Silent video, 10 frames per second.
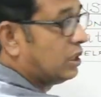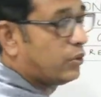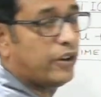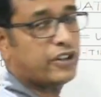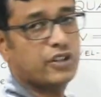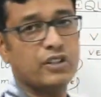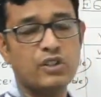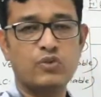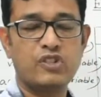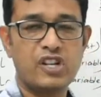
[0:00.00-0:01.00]

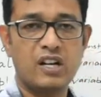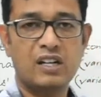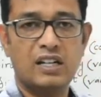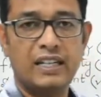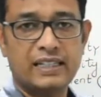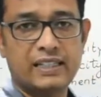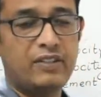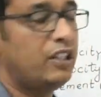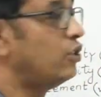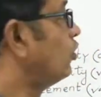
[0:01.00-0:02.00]
equations which are
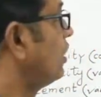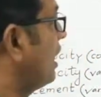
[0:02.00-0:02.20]
collectively known